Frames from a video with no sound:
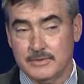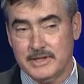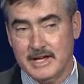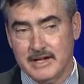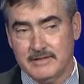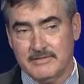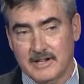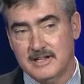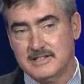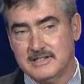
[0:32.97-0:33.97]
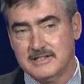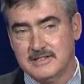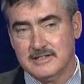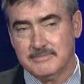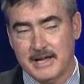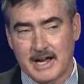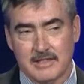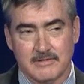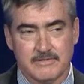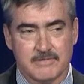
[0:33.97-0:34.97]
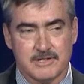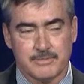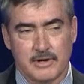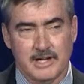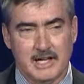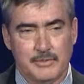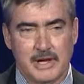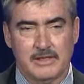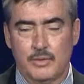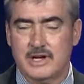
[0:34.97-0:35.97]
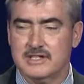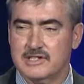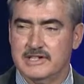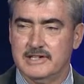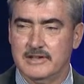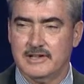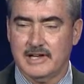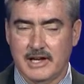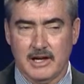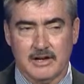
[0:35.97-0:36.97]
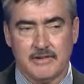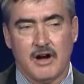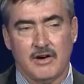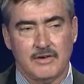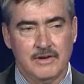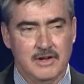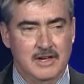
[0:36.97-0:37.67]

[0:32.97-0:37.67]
We had floods back in the spring, and we had the wettest year of all.